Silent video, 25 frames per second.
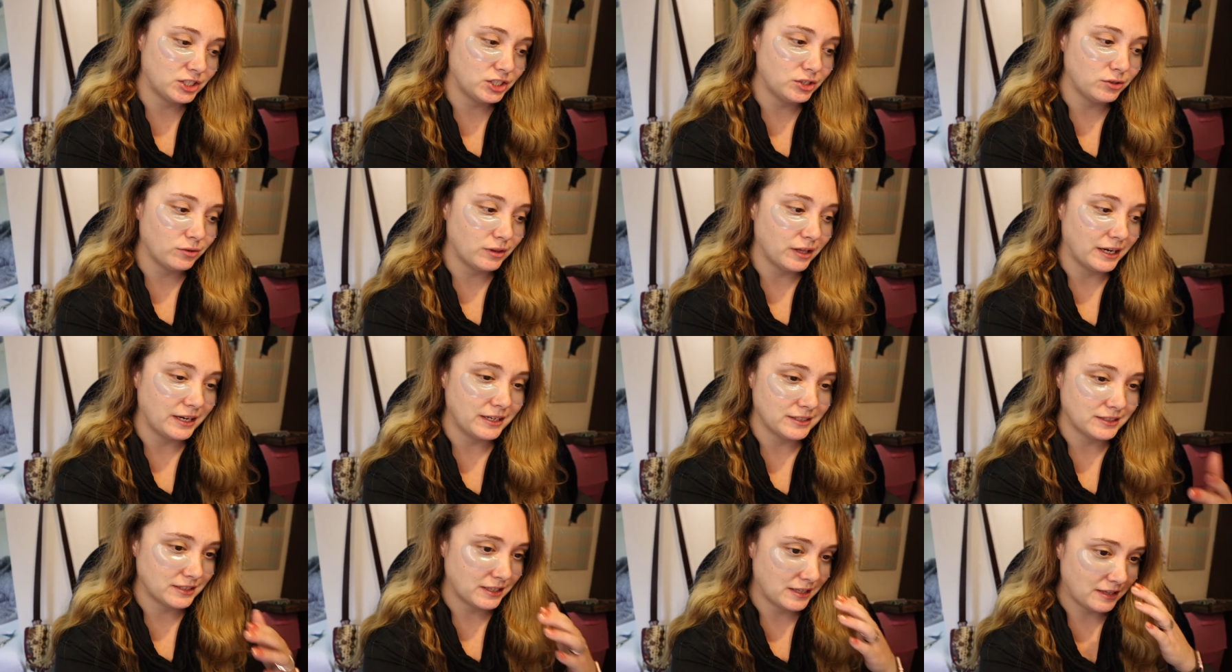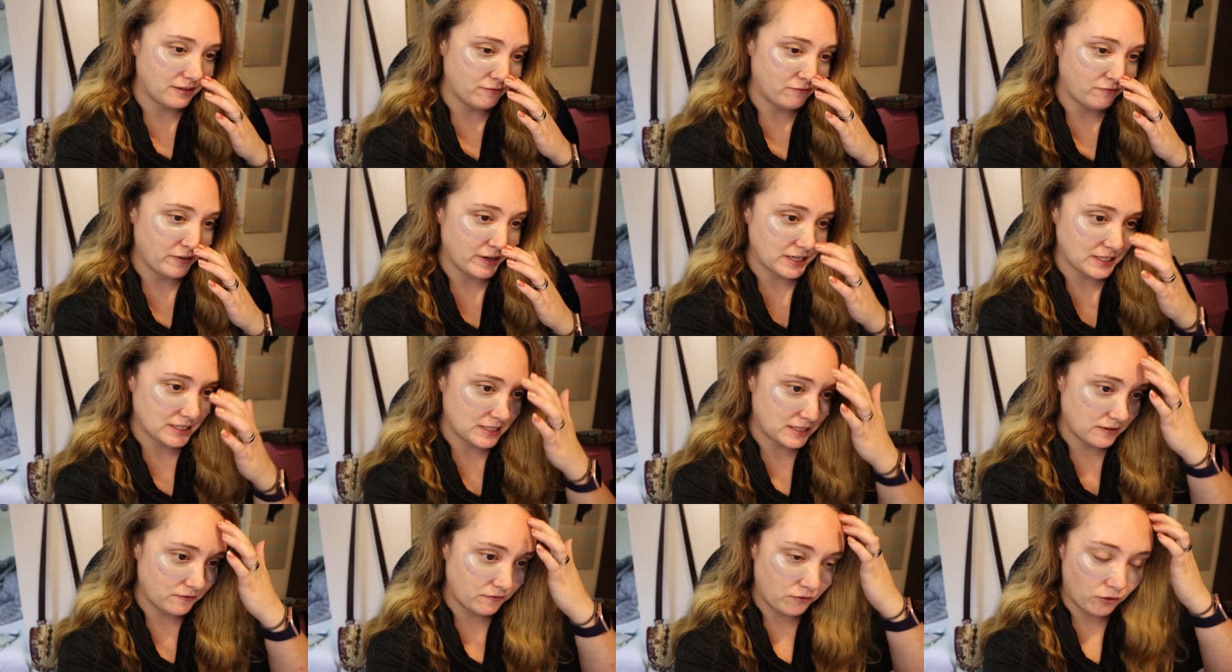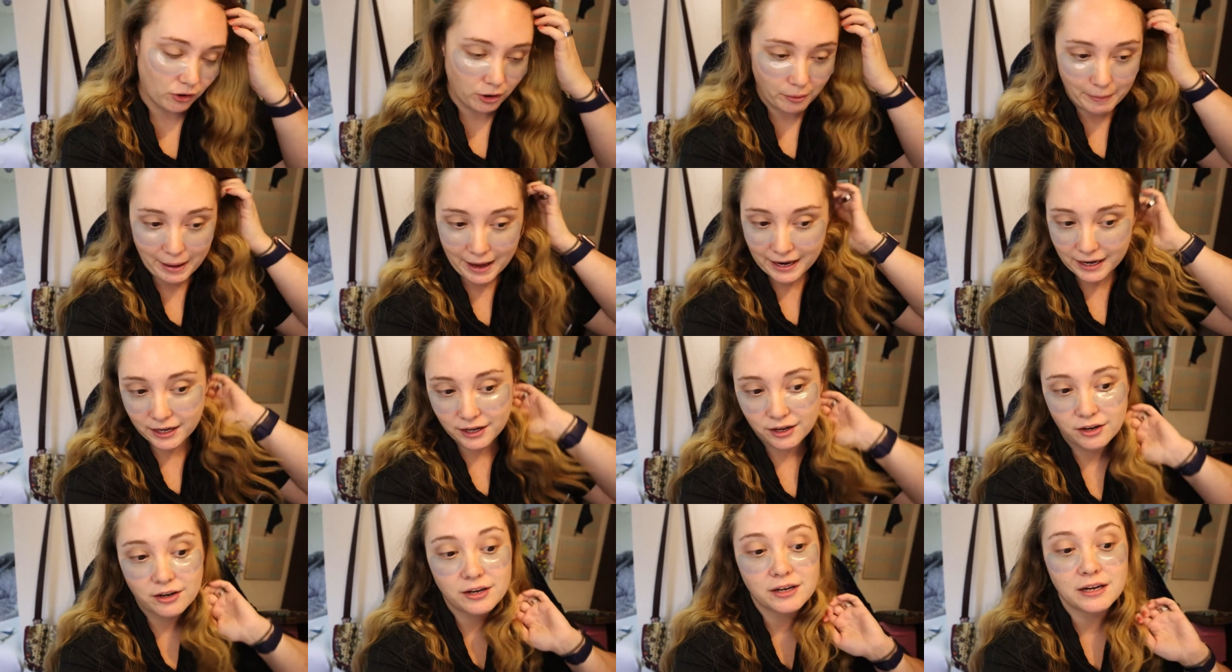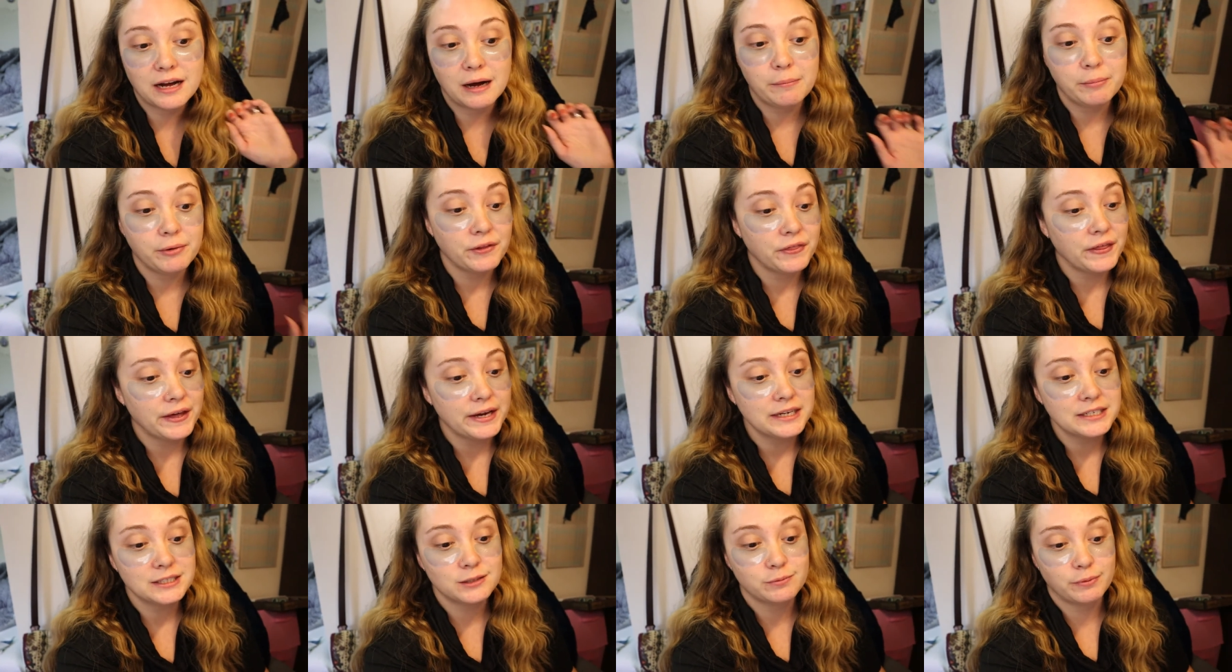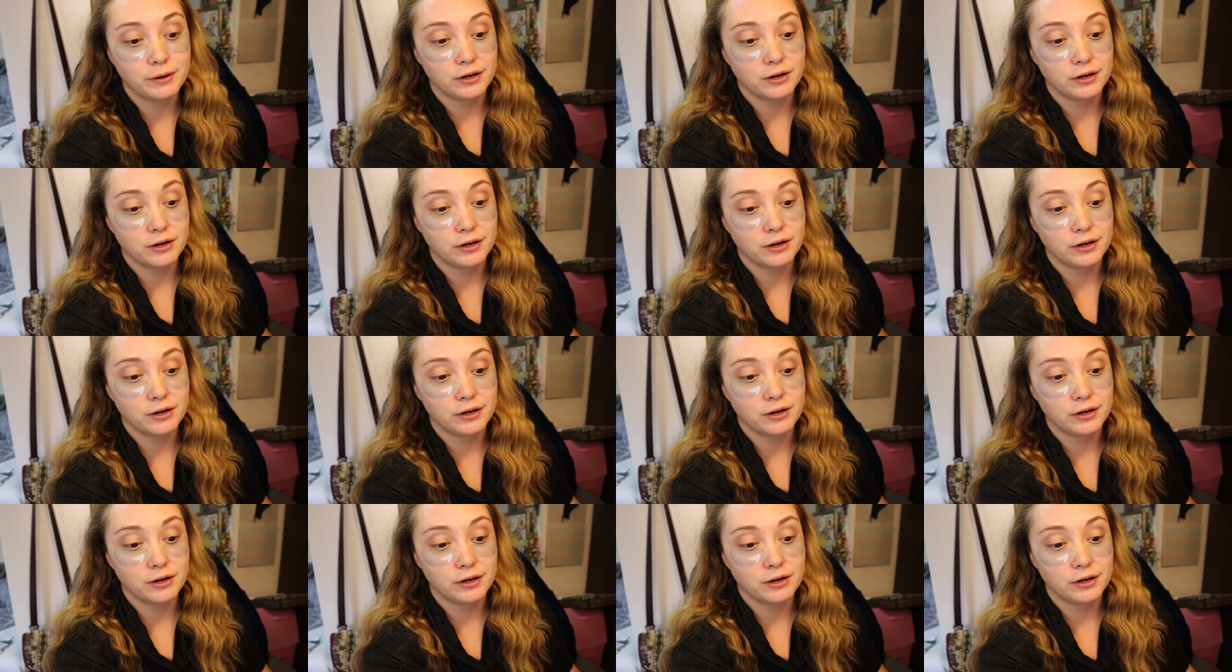two things and then fixed the formatting on a couple things,